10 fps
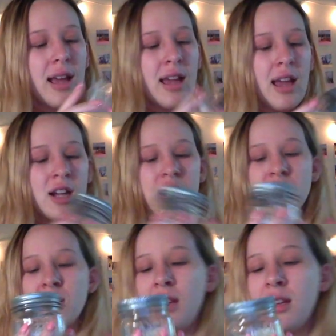I
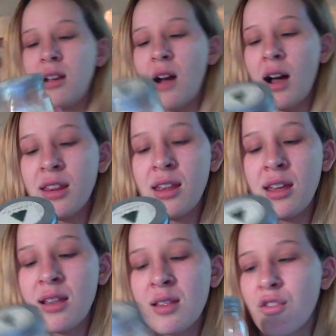actually got
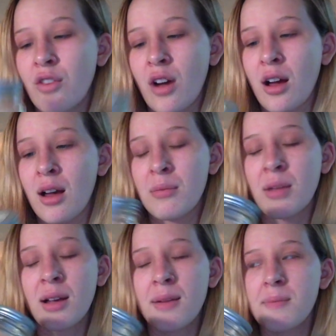this from